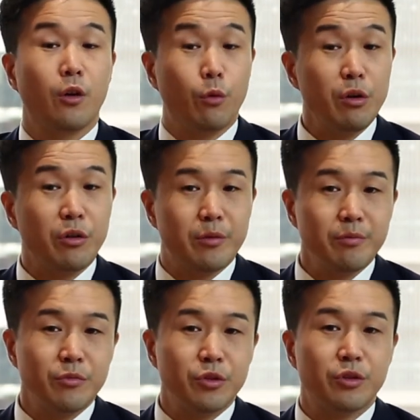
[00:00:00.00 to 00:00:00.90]

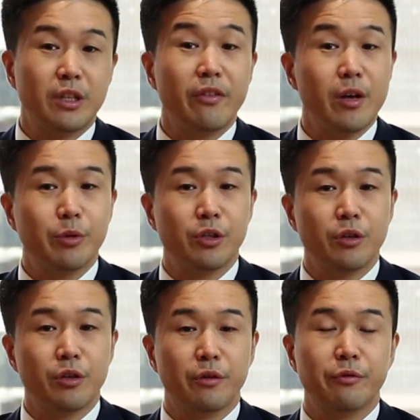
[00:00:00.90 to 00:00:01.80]
Welcome to another
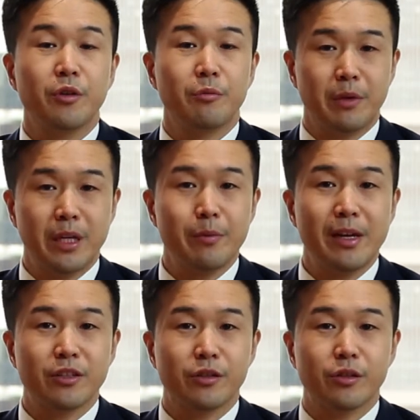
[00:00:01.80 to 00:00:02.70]
episode of Money
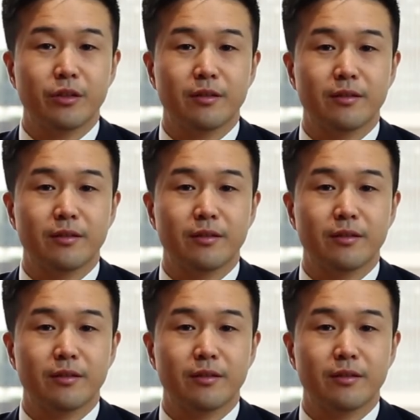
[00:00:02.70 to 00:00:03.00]
Matters.